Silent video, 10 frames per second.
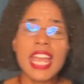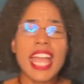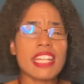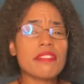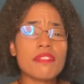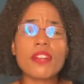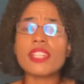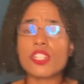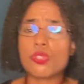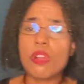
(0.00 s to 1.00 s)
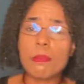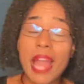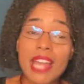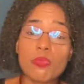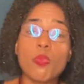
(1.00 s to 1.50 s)
and even felt that Trump
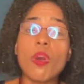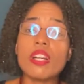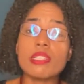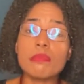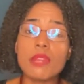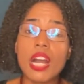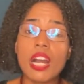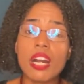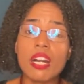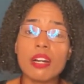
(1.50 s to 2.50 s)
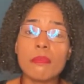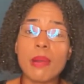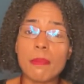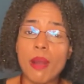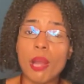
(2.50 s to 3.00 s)
had won uh,
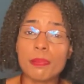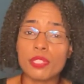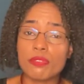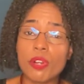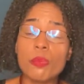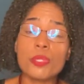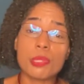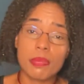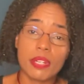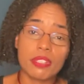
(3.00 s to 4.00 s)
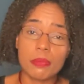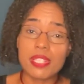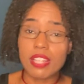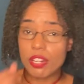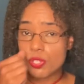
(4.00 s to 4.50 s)
by popular vote, which apparently
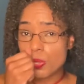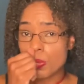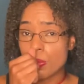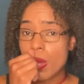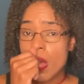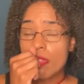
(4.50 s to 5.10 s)
was not true.